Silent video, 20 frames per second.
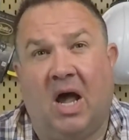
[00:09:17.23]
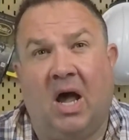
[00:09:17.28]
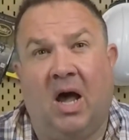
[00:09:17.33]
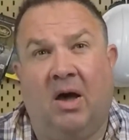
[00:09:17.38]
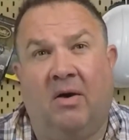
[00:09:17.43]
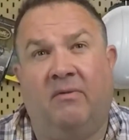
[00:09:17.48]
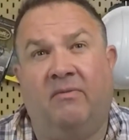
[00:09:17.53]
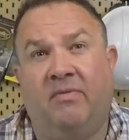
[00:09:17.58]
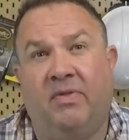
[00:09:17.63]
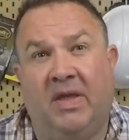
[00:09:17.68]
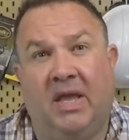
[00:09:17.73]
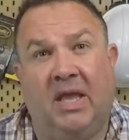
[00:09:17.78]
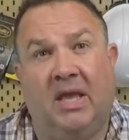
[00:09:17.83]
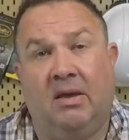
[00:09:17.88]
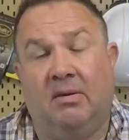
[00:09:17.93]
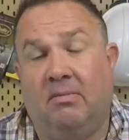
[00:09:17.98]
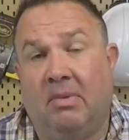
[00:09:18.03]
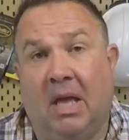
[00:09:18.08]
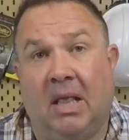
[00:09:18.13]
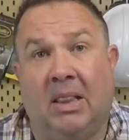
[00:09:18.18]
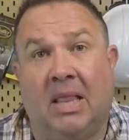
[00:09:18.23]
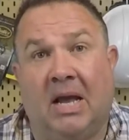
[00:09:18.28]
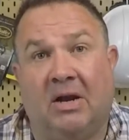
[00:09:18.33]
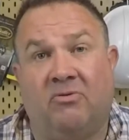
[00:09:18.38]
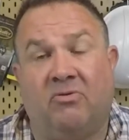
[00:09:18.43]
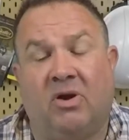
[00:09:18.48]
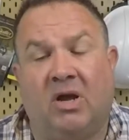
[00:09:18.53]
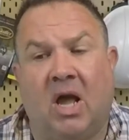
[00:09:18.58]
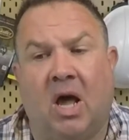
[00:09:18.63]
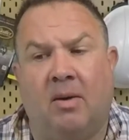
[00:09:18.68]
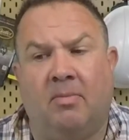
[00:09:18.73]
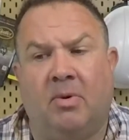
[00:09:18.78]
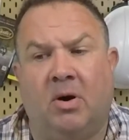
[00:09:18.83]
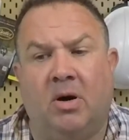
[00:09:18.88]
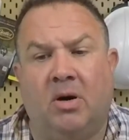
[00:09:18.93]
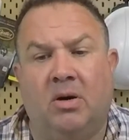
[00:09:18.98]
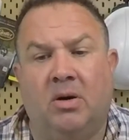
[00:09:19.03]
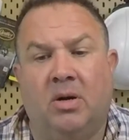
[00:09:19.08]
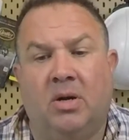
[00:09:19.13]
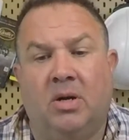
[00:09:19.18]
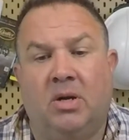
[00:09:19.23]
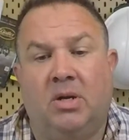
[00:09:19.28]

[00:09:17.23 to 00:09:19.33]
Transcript: of the electric Hummer,